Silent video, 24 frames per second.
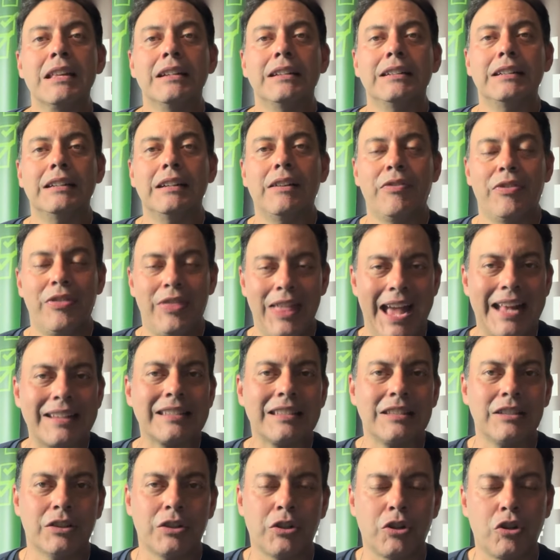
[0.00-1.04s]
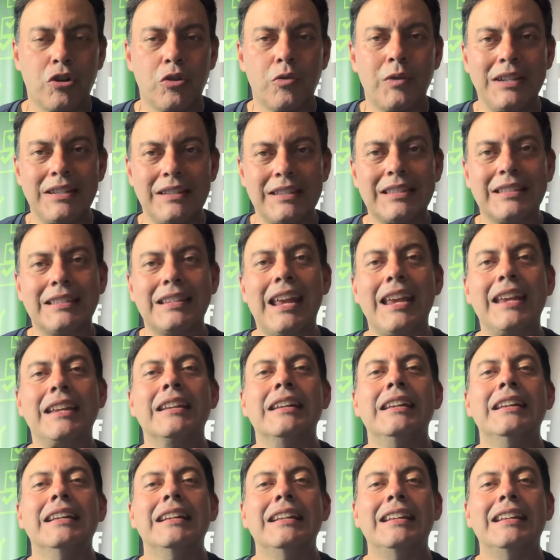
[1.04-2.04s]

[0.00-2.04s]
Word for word: Uh, that's the current state.